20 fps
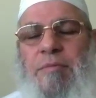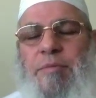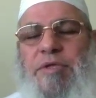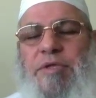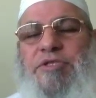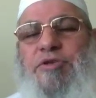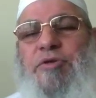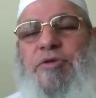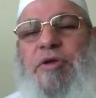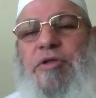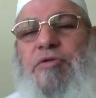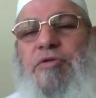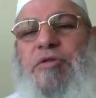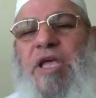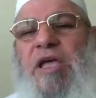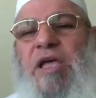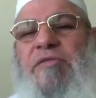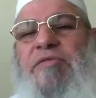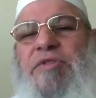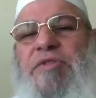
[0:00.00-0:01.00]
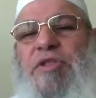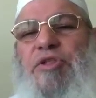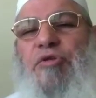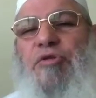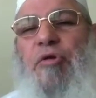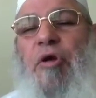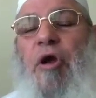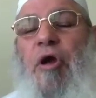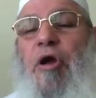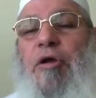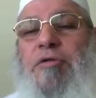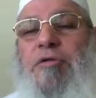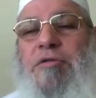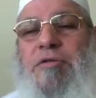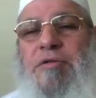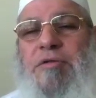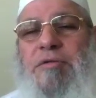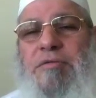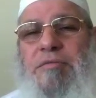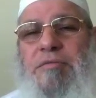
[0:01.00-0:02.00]
But you cannot have it in your
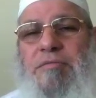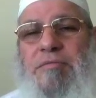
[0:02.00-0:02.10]
heart.